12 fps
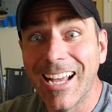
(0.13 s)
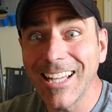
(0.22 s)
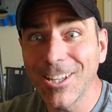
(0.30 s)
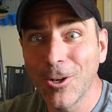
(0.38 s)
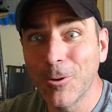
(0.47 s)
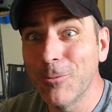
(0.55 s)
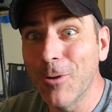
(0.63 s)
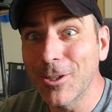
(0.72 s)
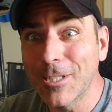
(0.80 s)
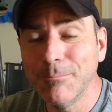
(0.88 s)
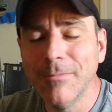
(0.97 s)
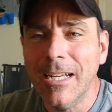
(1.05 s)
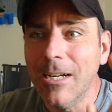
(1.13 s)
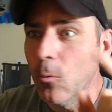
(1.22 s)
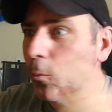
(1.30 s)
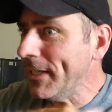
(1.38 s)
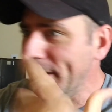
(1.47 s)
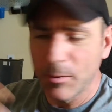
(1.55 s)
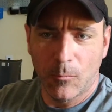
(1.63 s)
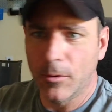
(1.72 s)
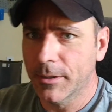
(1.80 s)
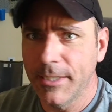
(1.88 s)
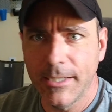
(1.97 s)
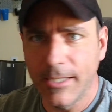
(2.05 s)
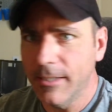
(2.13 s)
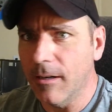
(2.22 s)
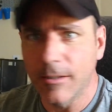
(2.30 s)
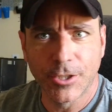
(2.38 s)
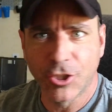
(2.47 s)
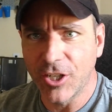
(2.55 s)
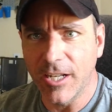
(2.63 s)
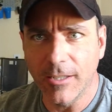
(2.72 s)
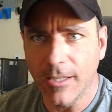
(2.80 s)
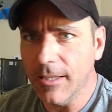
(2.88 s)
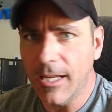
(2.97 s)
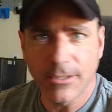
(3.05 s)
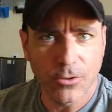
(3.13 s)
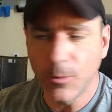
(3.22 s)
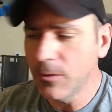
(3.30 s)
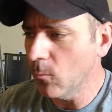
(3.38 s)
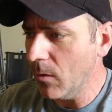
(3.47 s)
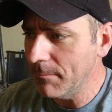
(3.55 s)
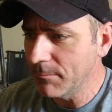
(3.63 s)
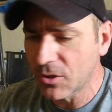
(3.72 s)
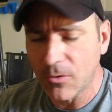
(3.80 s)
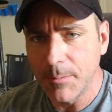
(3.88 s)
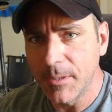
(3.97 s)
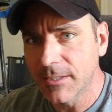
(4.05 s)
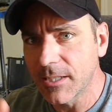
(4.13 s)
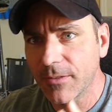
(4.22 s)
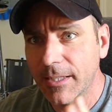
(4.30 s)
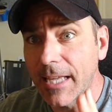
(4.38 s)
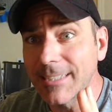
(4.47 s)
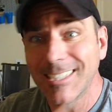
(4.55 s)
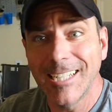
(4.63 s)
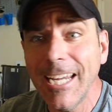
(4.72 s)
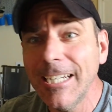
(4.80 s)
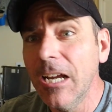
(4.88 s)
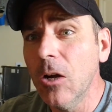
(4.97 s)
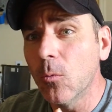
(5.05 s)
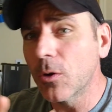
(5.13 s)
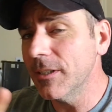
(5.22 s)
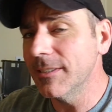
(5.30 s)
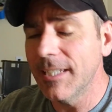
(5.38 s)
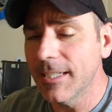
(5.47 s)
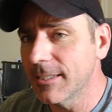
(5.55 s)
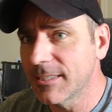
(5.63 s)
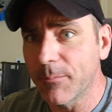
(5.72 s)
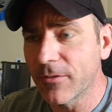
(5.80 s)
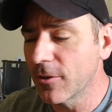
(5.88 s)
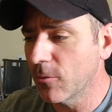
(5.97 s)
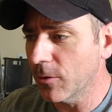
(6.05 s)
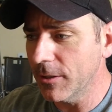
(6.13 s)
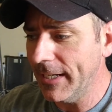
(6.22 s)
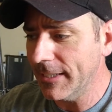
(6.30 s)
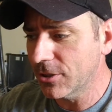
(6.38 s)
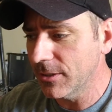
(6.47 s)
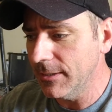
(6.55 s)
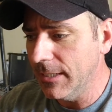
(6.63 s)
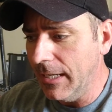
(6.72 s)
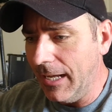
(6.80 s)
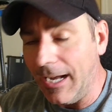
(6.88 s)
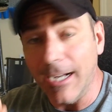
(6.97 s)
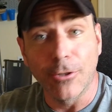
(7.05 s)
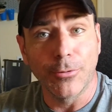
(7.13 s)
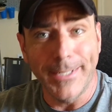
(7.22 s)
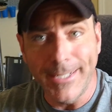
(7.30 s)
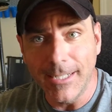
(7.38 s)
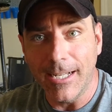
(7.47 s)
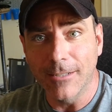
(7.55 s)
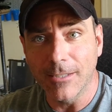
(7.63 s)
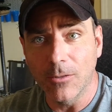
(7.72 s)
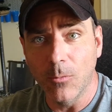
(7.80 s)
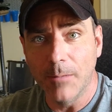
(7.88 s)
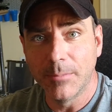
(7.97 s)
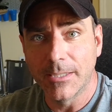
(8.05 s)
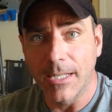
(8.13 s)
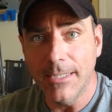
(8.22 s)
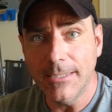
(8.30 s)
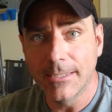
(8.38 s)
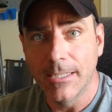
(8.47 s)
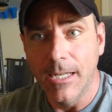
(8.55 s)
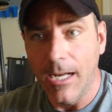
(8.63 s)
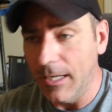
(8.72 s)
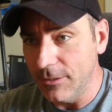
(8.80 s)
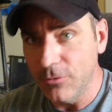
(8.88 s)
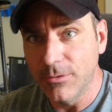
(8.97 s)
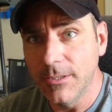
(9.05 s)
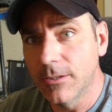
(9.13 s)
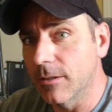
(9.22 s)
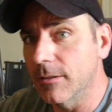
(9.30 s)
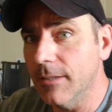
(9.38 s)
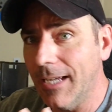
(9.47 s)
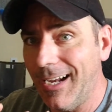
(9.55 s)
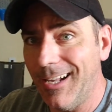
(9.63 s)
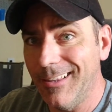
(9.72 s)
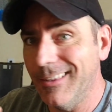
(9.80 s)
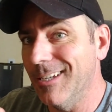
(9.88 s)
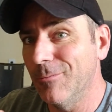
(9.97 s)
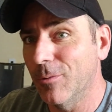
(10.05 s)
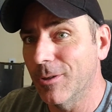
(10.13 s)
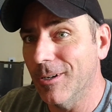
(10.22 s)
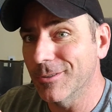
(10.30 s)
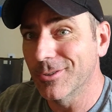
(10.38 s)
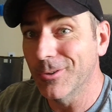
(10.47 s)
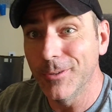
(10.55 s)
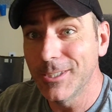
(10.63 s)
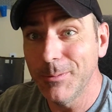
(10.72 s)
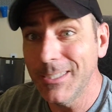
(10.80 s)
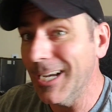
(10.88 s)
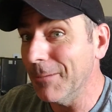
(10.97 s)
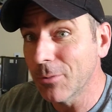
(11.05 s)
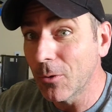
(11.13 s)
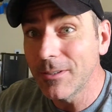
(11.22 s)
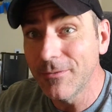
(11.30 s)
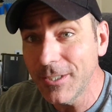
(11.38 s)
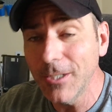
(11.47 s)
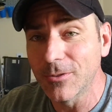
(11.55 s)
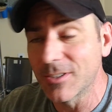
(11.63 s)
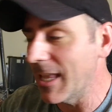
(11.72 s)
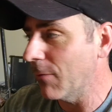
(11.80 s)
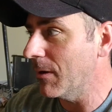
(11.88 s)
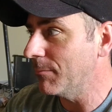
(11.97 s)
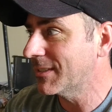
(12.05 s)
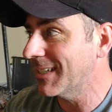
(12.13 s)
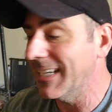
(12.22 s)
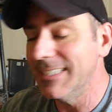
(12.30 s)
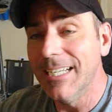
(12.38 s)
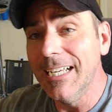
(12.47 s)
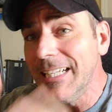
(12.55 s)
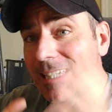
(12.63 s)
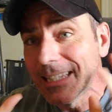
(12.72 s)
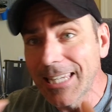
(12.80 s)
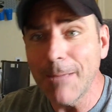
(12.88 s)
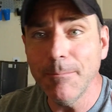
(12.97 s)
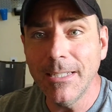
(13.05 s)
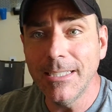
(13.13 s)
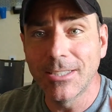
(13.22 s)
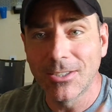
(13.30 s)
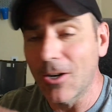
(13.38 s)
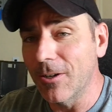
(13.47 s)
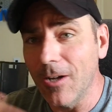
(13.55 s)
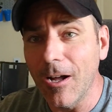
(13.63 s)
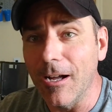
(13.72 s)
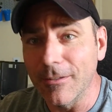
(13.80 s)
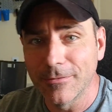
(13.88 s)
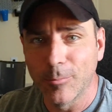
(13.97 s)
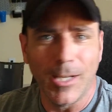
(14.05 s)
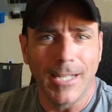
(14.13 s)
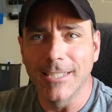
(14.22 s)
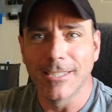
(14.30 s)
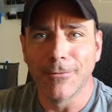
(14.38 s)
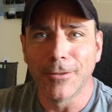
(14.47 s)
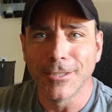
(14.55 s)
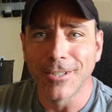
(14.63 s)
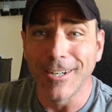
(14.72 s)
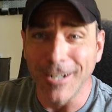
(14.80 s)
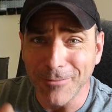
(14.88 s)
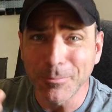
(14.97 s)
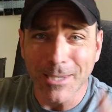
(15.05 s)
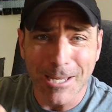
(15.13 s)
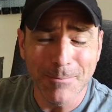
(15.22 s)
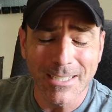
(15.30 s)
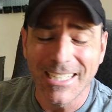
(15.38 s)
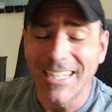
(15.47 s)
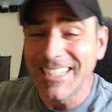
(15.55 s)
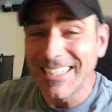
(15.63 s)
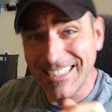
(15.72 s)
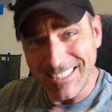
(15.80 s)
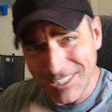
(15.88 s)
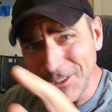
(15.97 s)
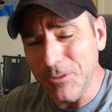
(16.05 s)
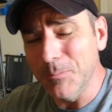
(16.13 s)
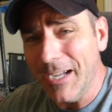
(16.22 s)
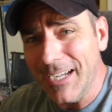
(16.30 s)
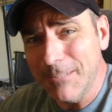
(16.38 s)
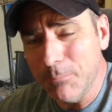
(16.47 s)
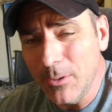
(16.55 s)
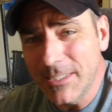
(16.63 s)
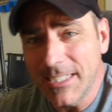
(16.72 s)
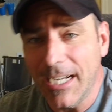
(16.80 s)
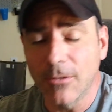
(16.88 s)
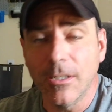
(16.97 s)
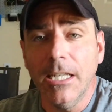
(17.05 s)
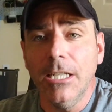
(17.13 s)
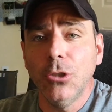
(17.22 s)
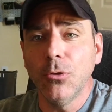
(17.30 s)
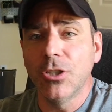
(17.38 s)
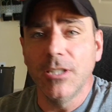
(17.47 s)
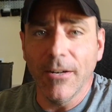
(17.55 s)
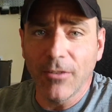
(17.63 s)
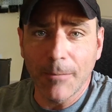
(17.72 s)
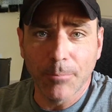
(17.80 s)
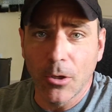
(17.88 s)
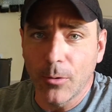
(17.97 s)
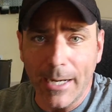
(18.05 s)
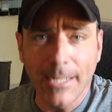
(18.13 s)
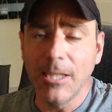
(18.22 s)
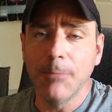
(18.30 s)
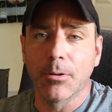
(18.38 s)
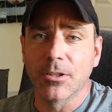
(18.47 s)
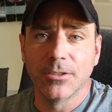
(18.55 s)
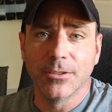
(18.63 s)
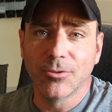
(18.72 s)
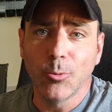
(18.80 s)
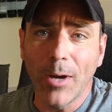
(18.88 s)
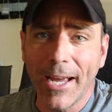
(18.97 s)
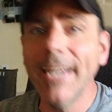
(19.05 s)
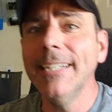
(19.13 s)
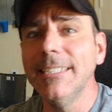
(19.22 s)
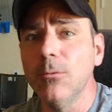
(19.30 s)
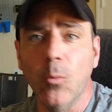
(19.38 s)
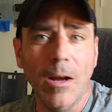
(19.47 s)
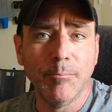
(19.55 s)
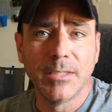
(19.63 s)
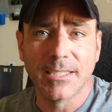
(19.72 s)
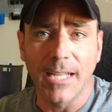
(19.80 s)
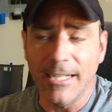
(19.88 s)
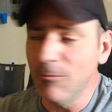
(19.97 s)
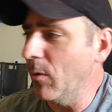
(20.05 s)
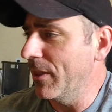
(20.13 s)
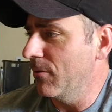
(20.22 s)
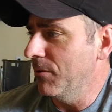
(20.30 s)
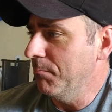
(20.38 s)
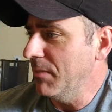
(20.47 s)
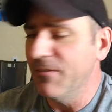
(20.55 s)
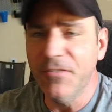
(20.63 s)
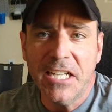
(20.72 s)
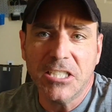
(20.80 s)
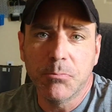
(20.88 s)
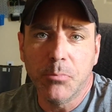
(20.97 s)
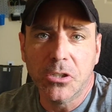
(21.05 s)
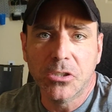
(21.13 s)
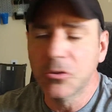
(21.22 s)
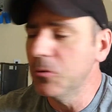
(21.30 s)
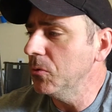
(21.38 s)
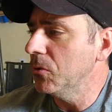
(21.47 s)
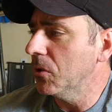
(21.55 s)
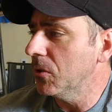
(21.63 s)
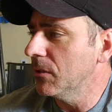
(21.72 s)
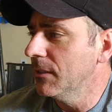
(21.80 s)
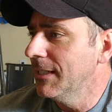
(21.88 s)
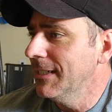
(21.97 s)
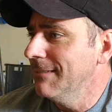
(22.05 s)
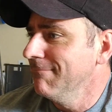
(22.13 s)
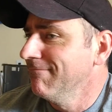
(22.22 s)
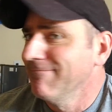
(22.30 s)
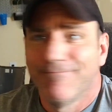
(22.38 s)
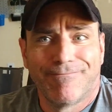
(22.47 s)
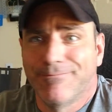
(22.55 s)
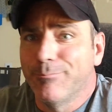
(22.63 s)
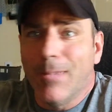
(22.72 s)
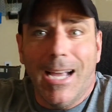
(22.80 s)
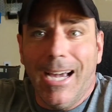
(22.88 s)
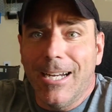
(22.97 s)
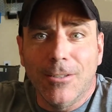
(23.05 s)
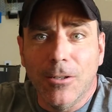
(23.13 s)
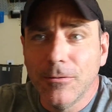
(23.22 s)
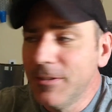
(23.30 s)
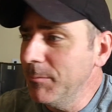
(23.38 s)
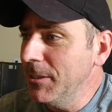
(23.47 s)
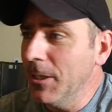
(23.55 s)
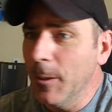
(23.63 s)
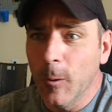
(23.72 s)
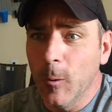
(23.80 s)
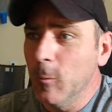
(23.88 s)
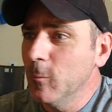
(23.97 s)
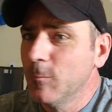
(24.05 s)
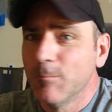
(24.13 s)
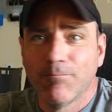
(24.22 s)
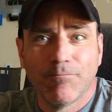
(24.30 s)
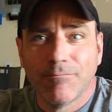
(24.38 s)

Hello and welcome. We have been working in our shell a lot, doing web scraping, stuff like that. Today, we're going to take it a step further. We're going to actually uh, create an account on a website uh, using curl, and then we're also going to be uploading videos to that website. Let me start off. Well, I guess I've already started off, but let me continue by pointing out you should never upload anything personal to any website, whether it be Facebook, Google, I don't know, Vimeo,